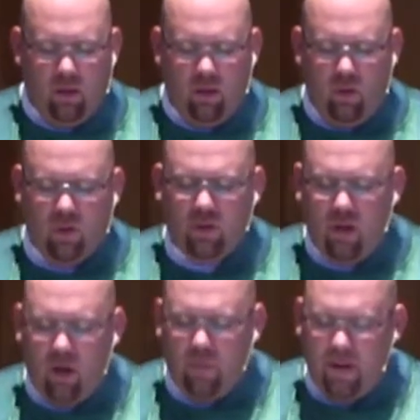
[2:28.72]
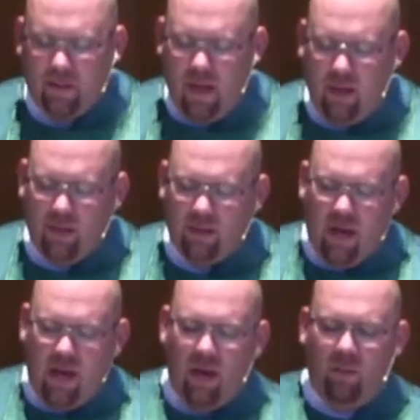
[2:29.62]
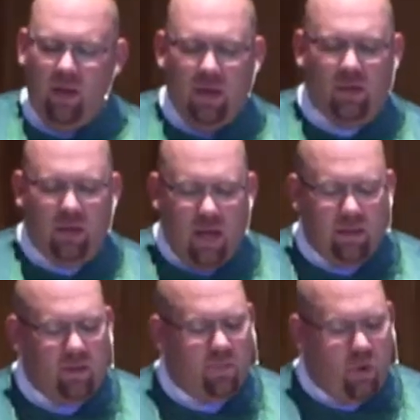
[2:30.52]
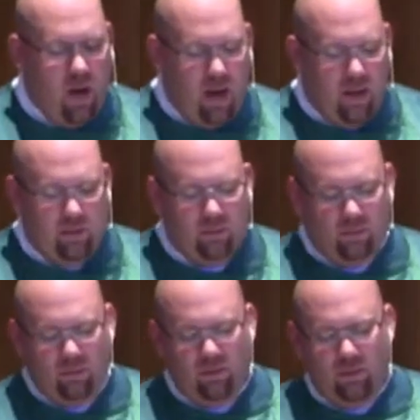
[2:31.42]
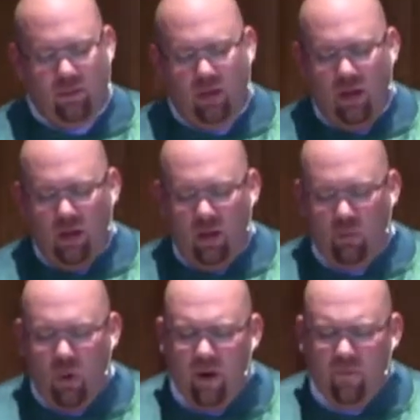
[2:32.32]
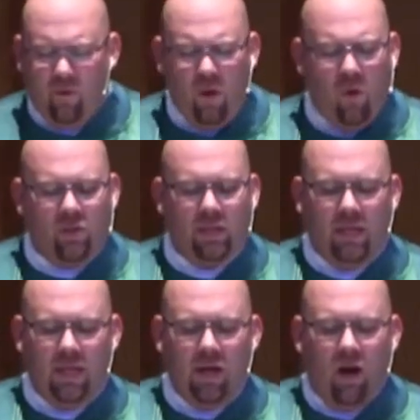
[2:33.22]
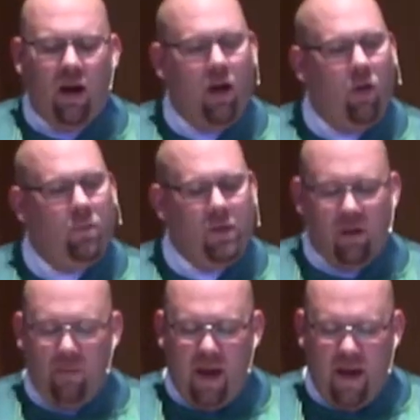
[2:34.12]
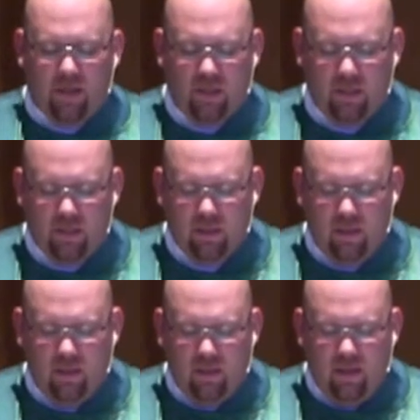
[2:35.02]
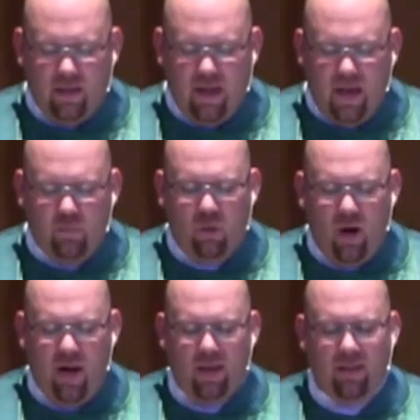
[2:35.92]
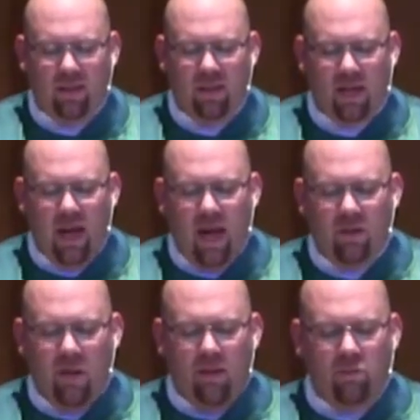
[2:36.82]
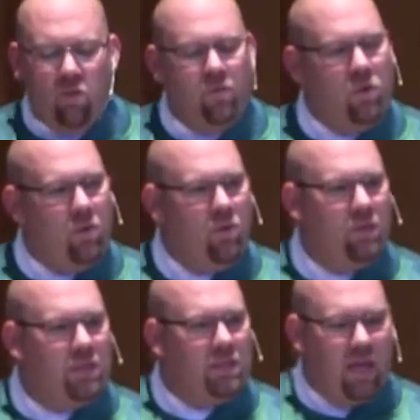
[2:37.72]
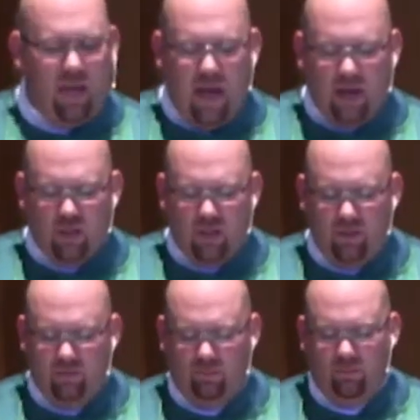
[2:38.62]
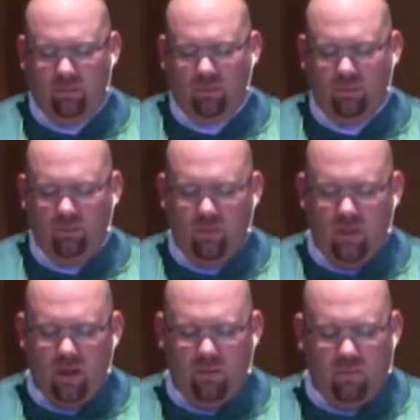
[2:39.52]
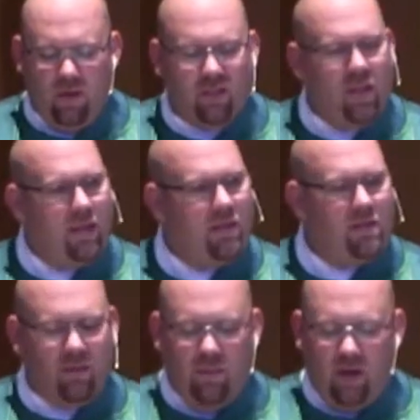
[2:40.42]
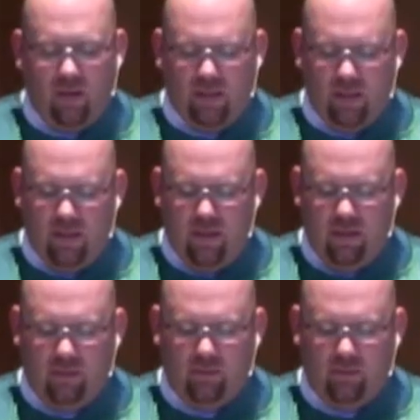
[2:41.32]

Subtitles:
You could start by taking time each day to pray. Pray for those that need our help and compassion, and pray that God may move you to take action, much like this Samaritan did.